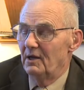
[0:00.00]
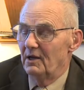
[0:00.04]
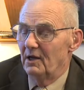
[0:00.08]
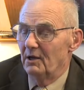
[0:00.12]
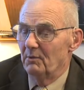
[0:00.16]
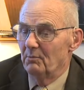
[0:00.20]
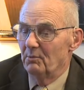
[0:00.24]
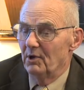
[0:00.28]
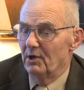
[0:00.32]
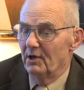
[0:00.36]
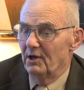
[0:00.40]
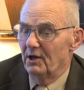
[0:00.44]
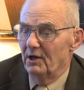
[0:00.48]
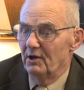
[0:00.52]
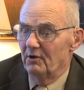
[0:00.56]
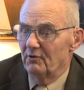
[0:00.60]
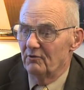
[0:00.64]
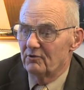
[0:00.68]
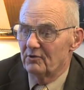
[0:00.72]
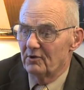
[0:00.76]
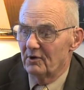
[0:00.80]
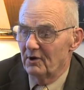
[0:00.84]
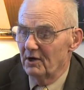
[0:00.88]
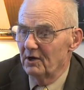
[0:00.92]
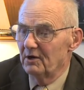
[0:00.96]
But in
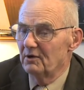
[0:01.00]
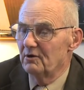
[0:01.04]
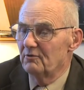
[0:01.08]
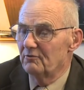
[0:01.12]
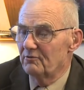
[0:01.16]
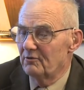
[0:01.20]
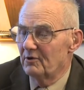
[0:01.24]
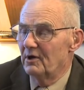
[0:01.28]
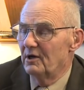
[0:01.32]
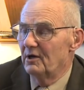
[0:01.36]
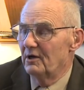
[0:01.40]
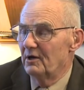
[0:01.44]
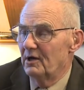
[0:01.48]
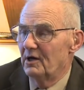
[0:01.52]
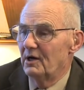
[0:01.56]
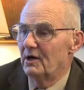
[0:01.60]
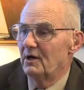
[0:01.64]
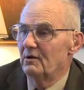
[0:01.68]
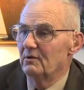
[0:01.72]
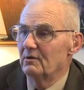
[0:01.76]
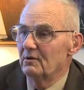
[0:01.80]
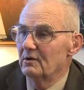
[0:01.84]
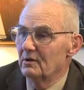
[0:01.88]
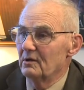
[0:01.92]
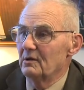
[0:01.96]
trying to find
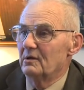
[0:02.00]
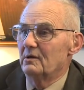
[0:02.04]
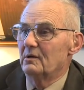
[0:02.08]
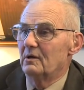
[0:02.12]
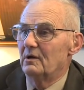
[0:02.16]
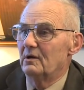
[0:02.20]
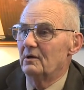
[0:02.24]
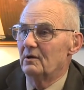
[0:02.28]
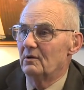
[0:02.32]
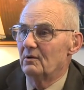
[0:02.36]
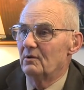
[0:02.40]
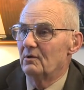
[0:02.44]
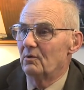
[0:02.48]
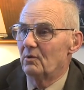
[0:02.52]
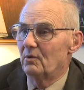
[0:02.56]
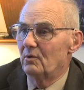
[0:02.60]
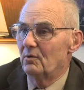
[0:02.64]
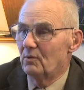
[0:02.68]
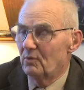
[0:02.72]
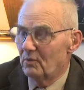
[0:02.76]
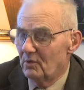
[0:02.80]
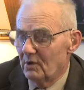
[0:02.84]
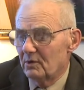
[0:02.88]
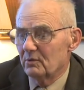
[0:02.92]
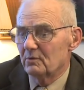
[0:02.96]
out
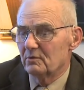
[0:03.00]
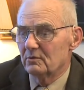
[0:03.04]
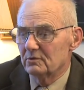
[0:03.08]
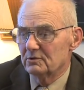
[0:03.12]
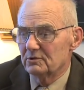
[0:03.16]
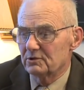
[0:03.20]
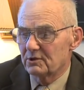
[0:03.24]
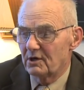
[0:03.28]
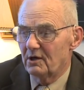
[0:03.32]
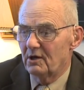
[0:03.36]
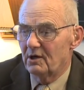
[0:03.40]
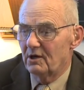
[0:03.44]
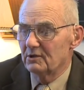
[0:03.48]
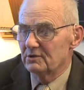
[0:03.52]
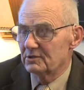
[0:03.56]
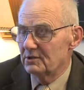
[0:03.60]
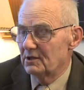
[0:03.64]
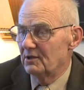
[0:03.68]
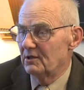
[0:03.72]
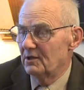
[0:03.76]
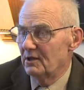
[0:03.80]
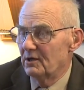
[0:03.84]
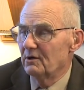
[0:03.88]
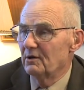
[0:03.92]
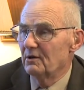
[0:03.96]
what was
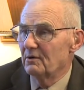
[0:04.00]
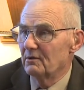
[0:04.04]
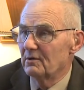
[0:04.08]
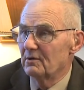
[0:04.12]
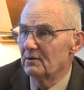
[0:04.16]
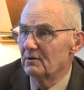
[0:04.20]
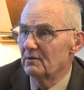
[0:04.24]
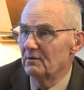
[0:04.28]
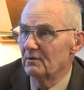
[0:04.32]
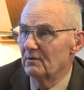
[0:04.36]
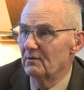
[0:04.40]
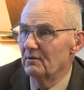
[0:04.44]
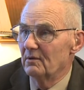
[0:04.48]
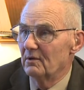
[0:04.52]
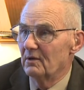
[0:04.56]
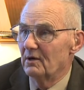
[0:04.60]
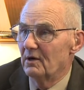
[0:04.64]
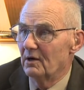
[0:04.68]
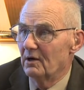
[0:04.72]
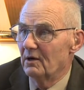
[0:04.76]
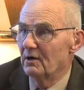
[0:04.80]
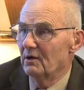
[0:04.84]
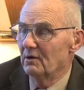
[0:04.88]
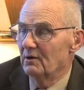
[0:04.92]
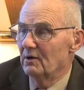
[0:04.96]
causing their,
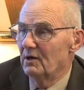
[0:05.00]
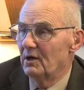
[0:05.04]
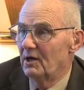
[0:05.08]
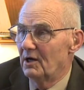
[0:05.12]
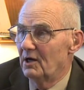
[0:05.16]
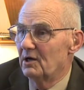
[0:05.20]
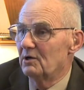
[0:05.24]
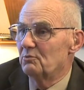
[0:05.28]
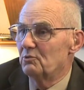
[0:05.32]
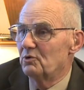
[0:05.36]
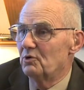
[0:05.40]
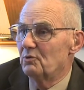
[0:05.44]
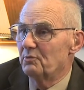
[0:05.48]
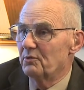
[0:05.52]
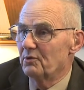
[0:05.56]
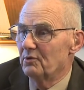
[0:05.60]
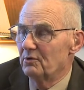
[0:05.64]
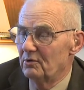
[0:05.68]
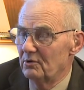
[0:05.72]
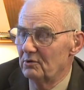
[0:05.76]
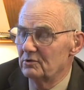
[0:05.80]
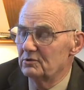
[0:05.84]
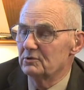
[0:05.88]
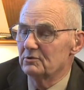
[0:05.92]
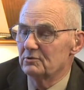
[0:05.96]
our animal
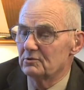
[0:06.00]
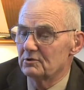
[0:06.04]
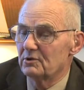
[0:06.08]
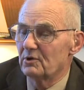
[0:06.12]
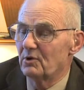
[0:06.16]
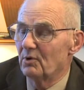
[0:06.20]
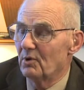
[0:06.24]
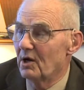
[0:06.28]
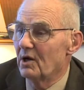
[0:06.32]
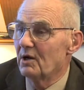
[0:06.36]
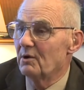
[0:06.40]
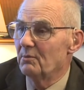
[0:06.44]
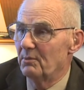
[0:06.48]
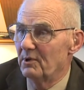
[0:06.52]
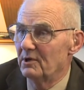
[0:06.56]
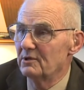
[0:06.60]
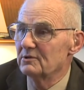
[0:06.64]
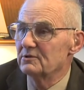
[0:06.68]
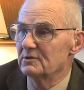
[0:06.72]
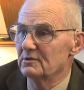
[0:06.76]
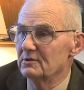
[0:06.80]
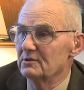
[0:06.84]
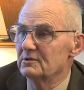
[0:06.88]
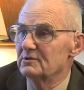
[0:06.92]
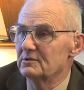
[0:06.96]
producers to go out of
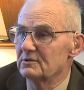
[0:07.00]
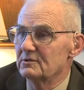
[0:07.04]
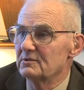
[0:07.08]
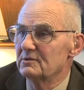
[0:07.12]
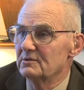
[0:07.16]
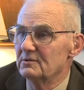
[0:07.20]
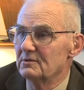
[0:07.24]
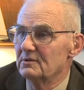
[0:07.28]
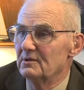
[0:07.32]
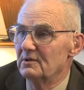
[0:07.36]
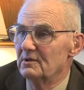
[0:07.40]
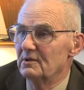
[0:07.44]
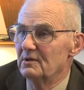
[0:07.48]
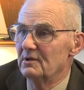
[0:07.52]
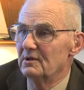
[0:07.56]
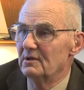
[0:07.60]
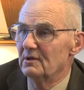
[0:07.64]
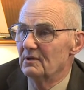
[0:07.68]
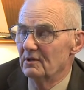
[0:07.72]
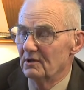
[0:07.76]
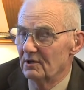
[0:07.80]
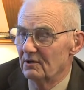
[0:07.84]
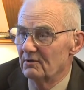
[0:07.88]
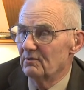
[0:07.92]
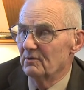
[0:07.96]
business,
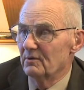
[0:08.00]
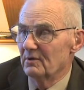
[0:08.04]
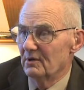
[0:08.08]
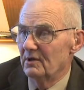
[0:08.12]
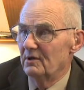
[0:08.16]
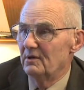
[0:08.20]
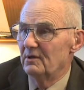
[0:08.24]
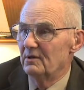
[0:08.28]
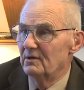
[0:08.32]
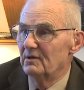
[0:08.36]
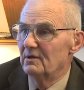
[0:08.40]
literally,